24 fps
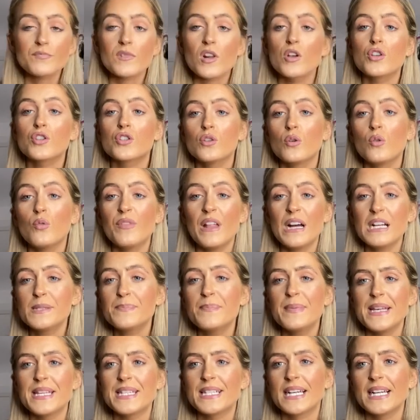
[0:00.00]
So that's
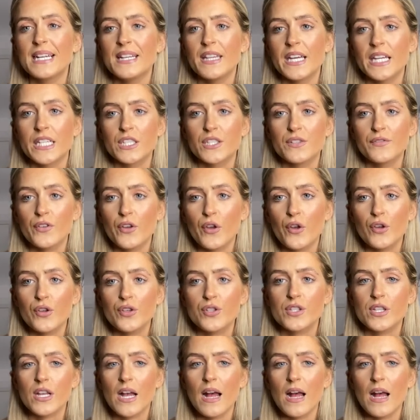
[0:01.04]
basically the interviews.